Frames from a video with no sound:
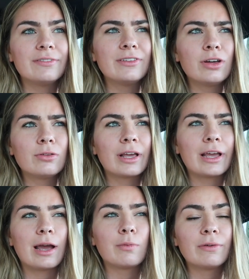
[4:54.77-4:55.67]
even though like
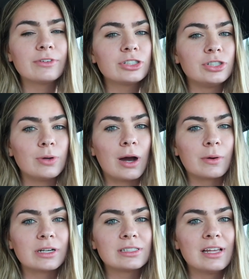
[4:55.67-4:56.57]
I went for two
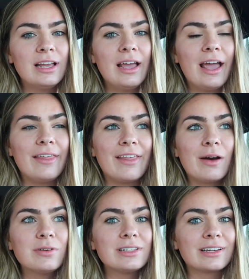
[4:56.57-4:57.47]
hours and
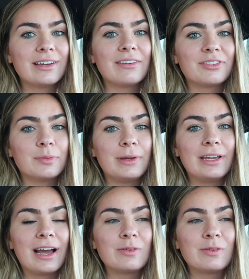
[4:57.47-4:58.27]
that was like enough for me.